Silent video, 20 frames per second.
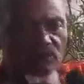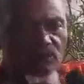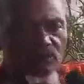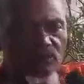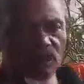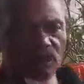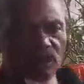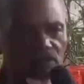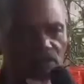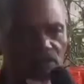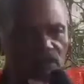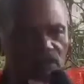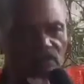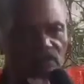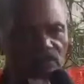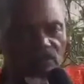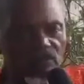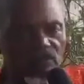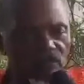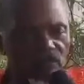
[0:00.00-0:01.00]
Well,
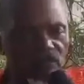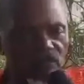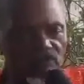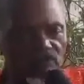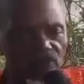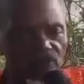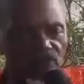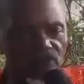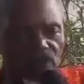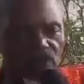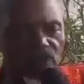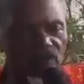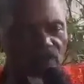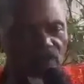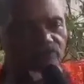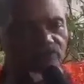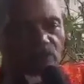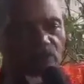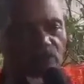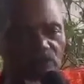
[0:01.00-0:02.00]
if we
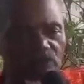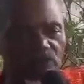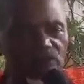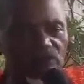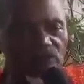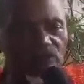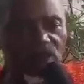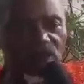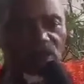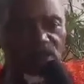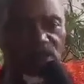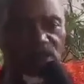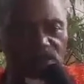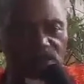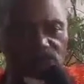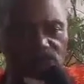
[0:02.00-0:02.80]
have problem with our health